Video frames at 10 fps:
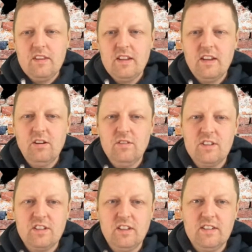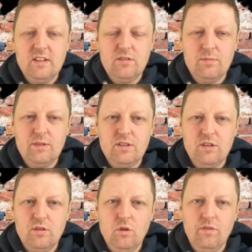There's still a deal to be
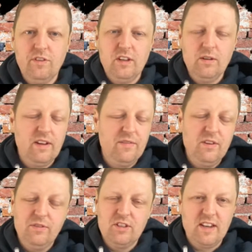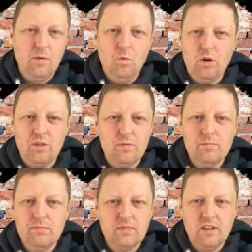done, hopefully, even if we just get one of them.